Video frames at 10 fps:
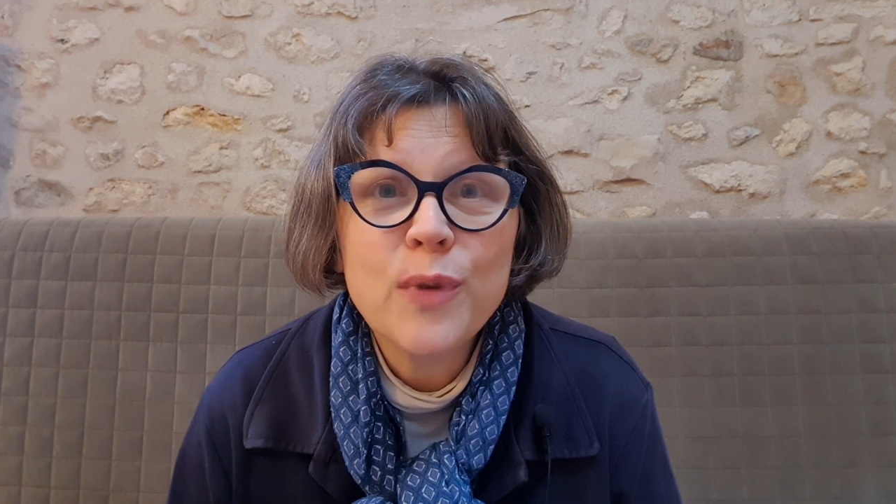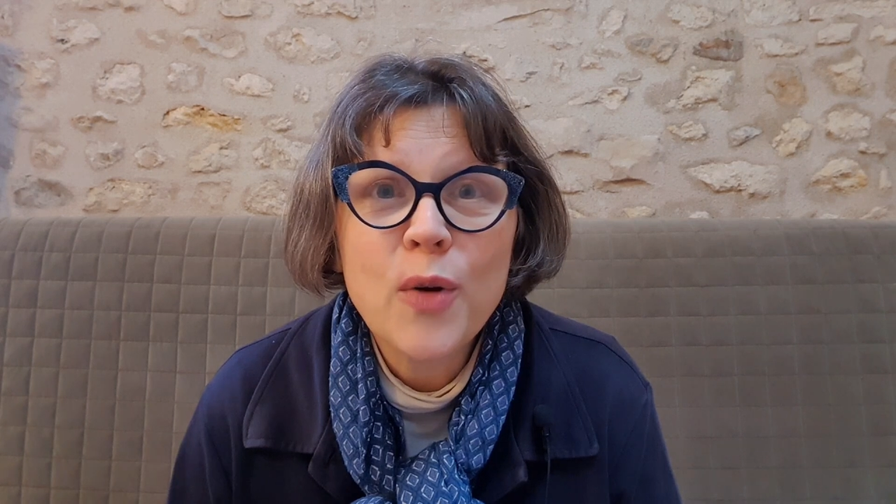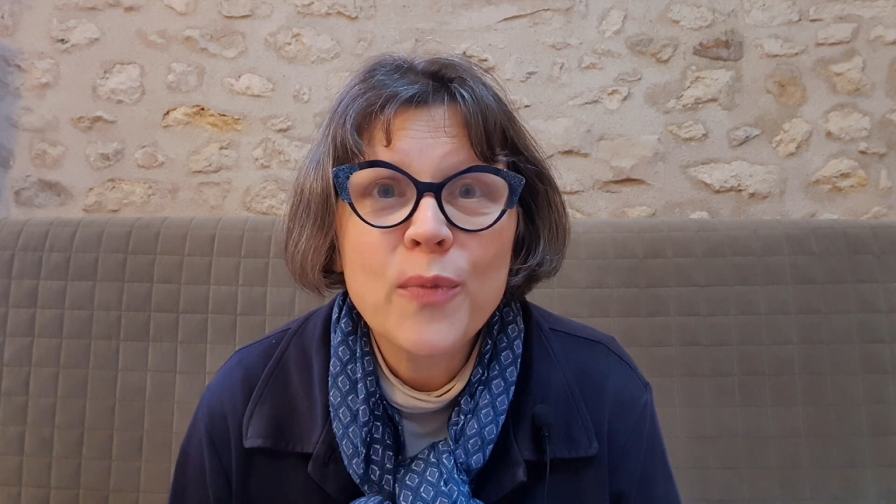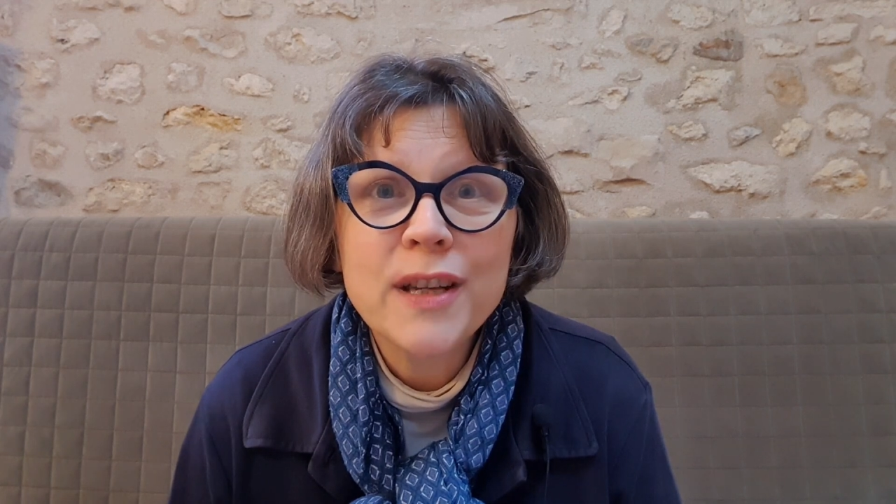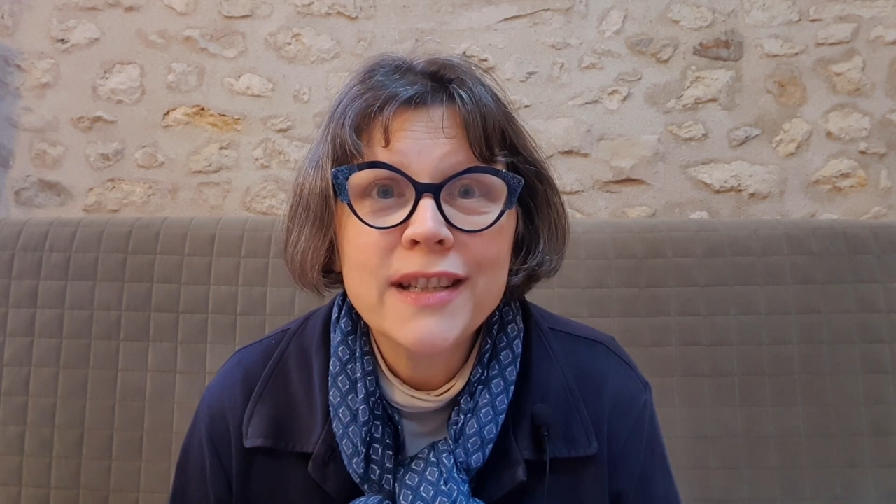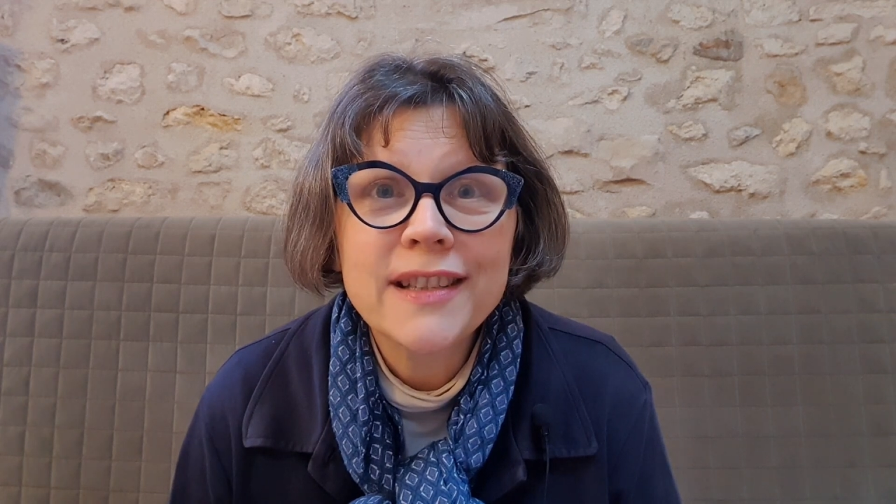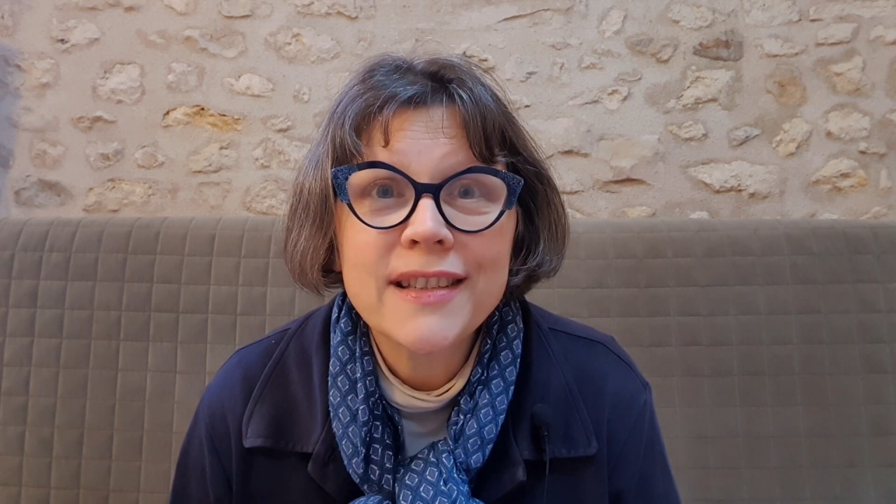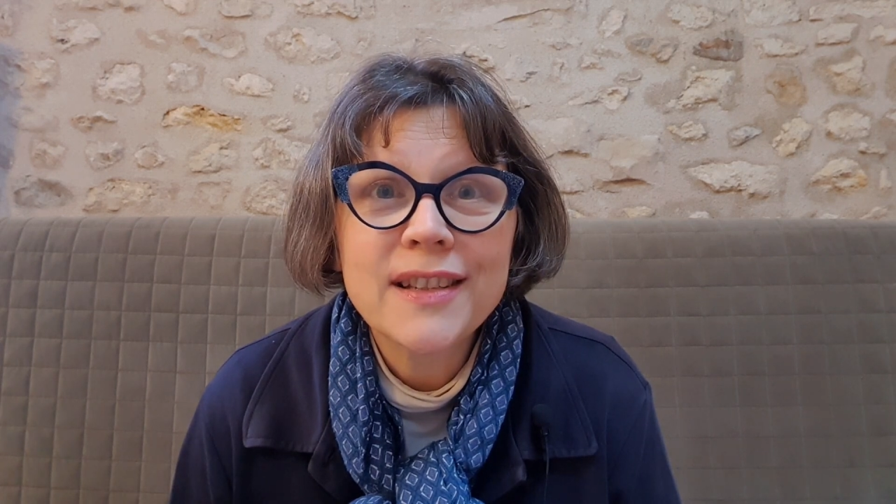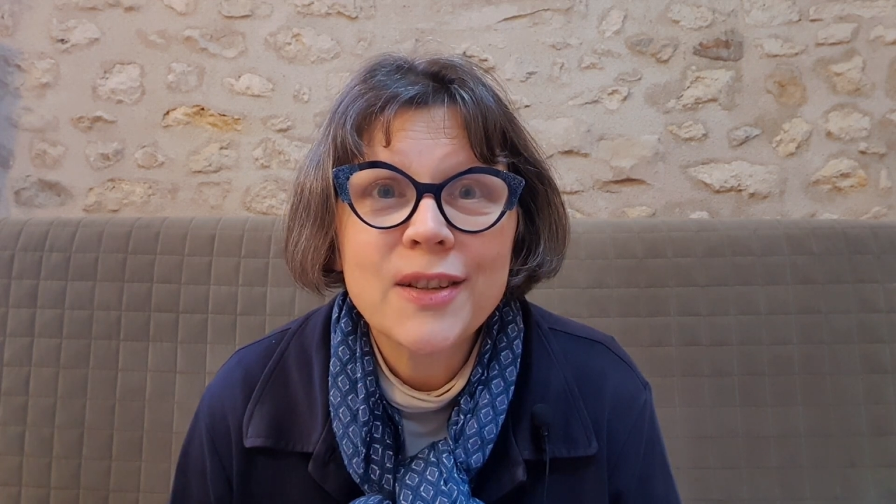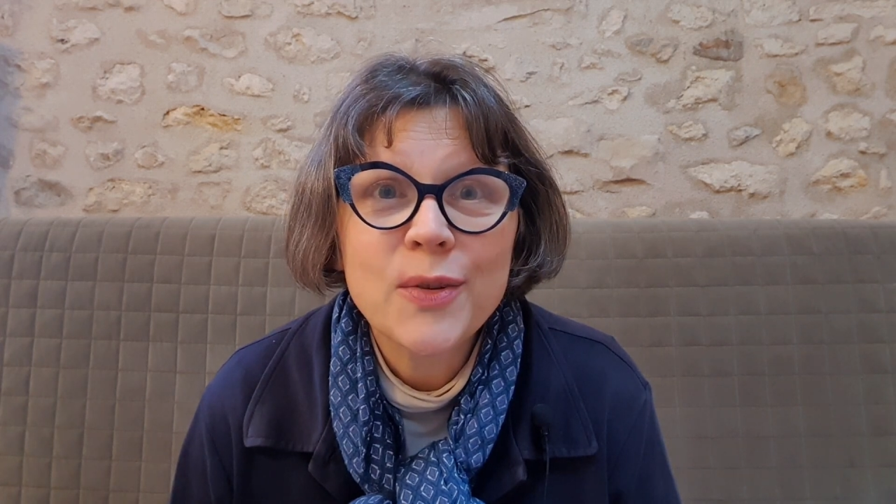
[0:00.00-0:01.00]

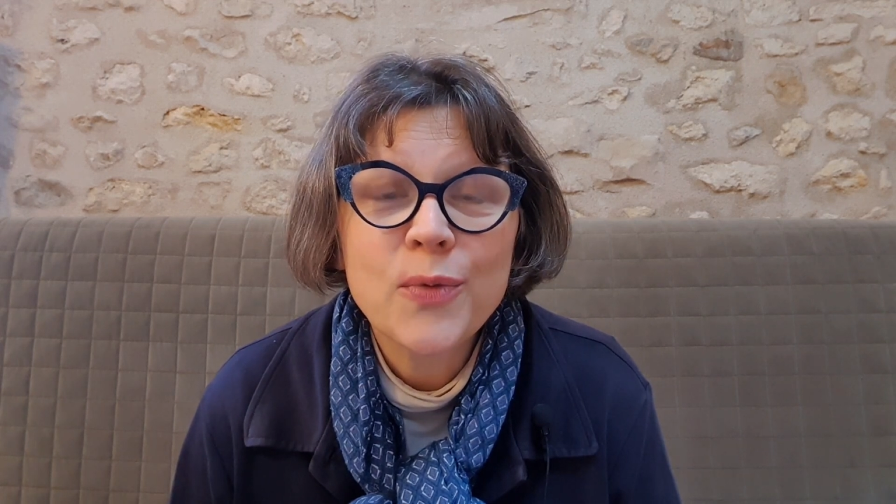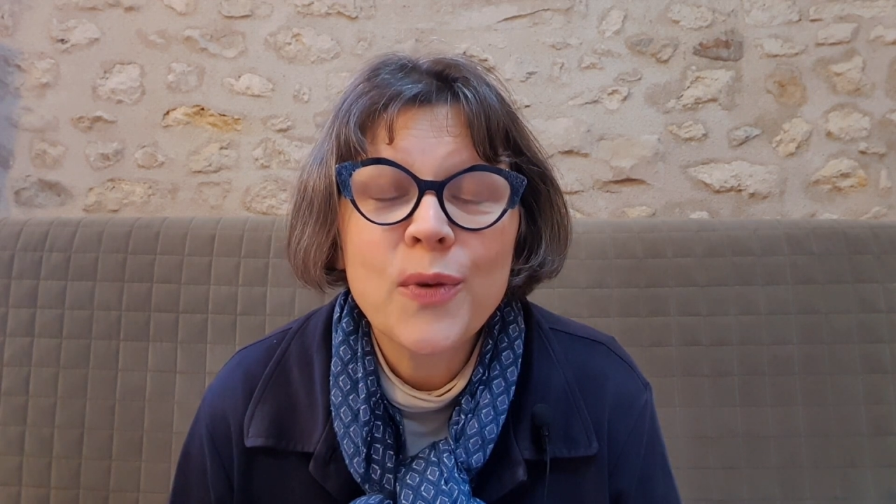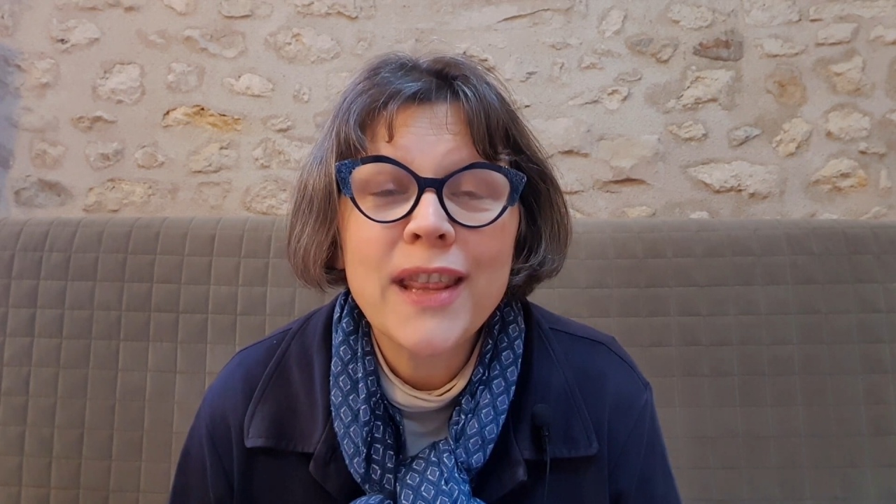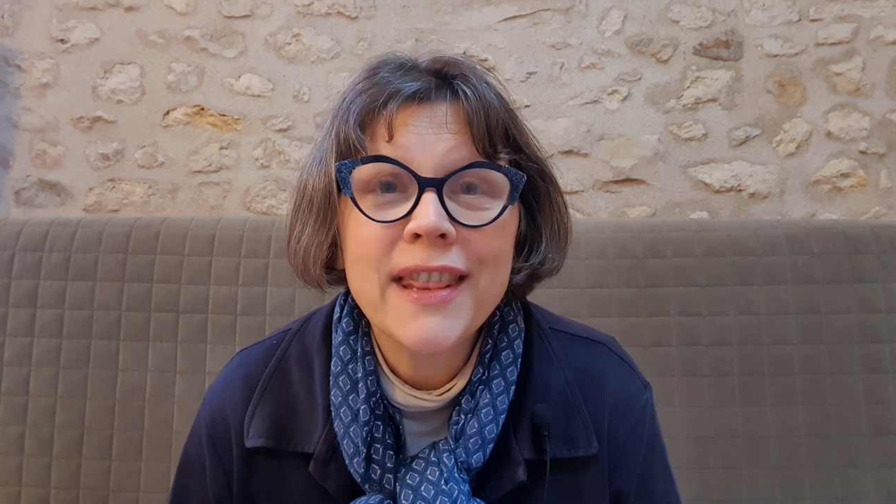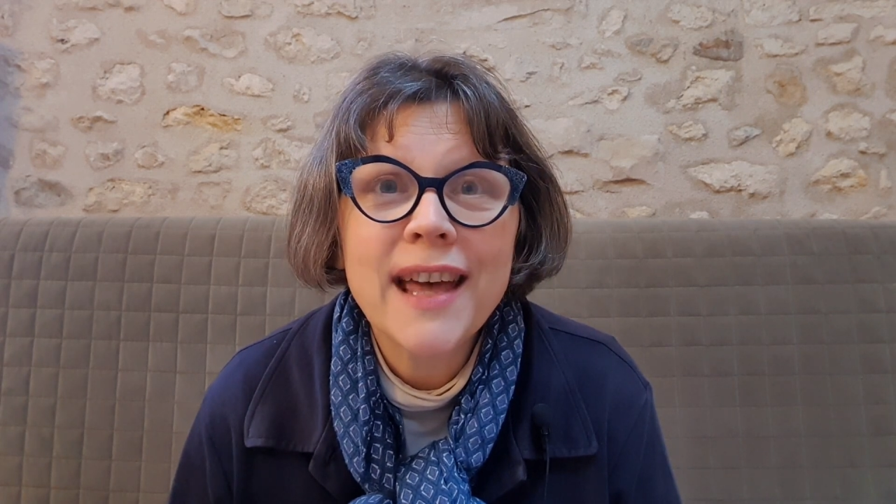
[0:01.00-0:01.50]
moments with